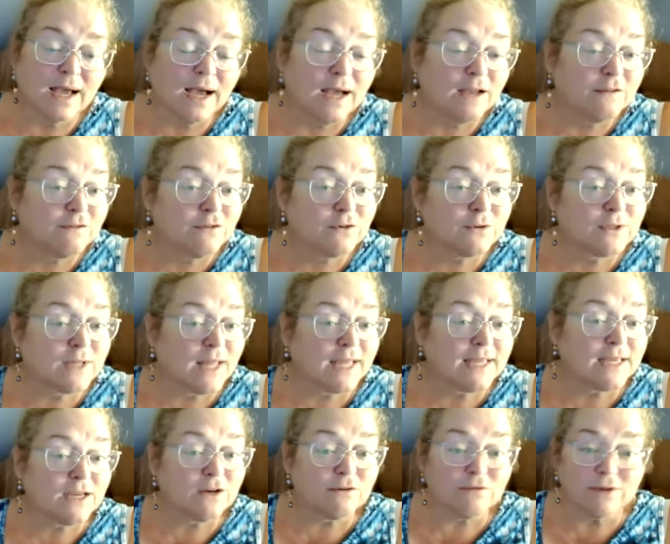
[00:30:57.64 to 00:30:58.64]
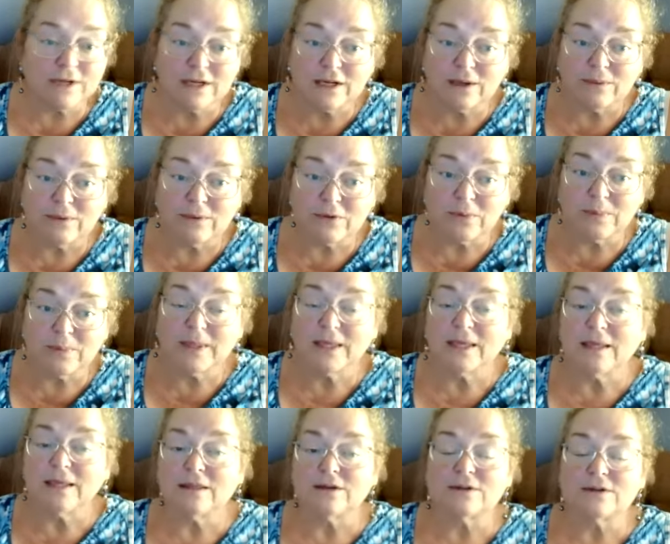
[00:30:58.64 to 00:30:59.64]
If you'd like a reading with
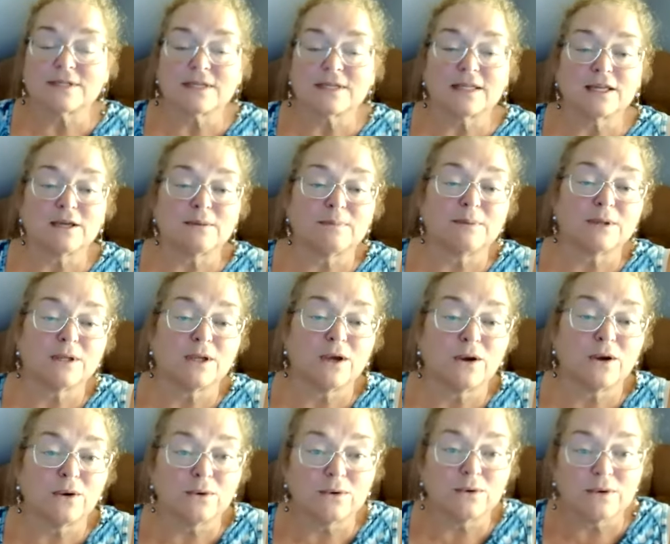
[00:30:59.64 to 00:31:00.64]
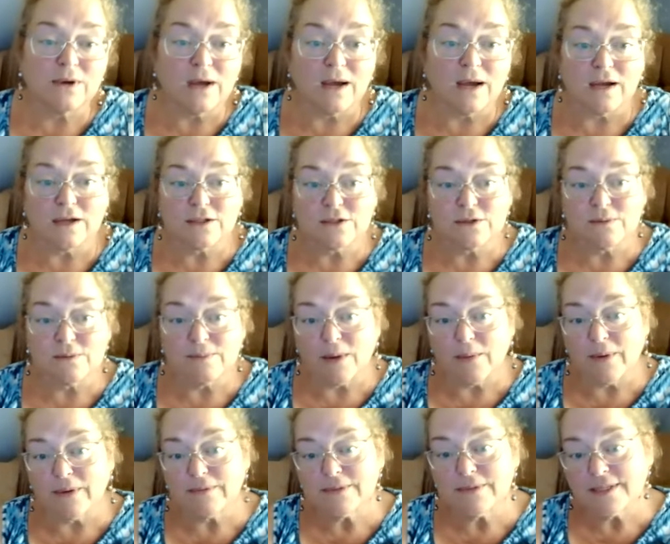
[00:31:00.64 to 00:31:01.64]
me, there's a link below to my
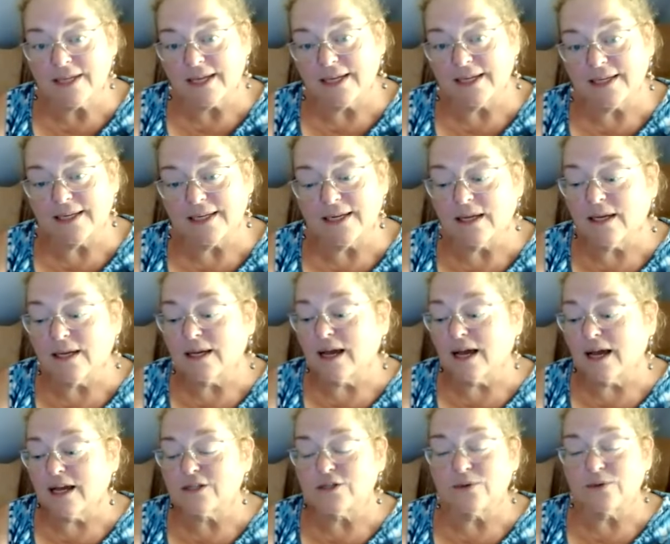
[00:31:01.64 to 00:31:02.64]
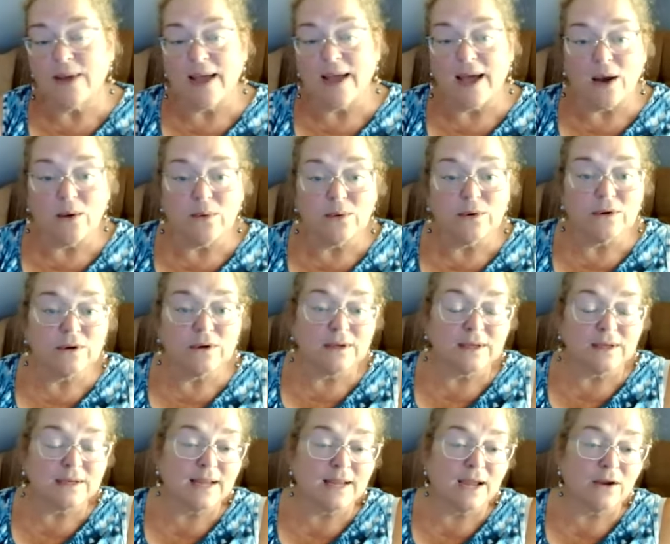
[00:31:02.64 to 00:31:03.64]
website. I do hour
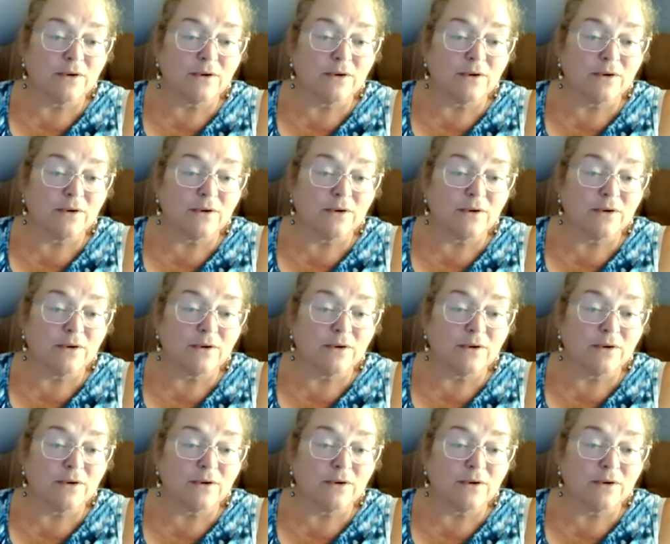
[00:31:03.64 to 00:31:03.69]
and